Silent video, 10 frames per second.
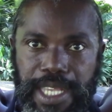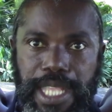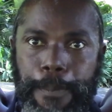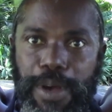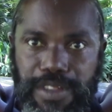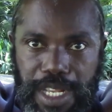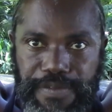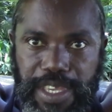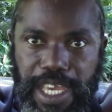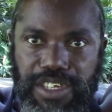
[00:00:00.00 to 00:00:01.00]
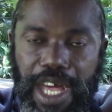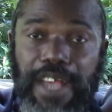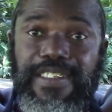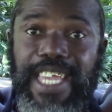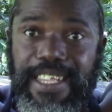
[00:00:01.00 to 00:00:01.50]
Their personification
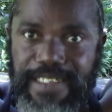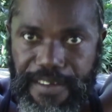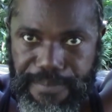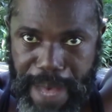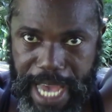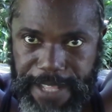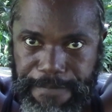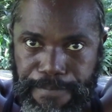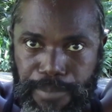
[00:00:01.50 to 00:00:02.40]
are states of mind.